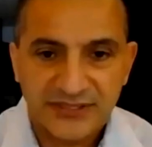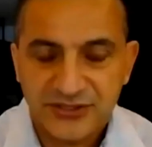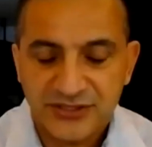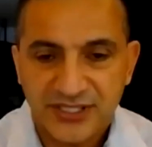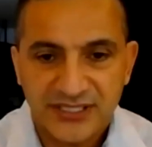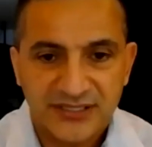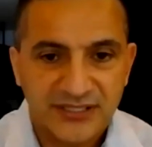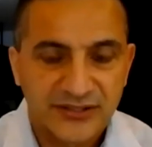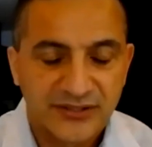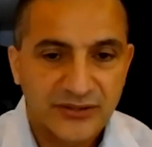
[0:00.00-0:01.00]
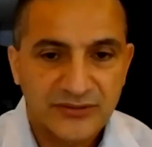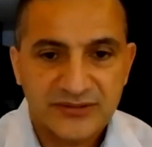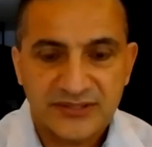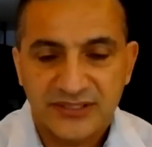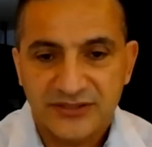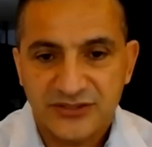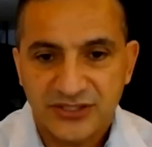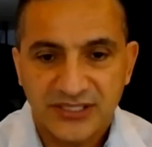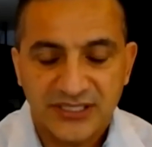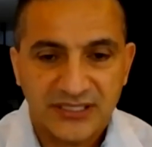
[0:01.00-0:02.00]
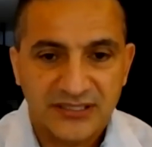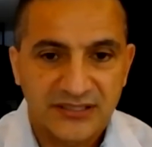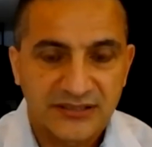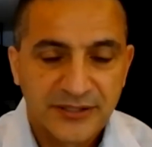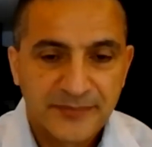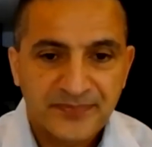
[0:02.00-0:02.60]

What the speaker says: and the chin and the nose and the cheek and the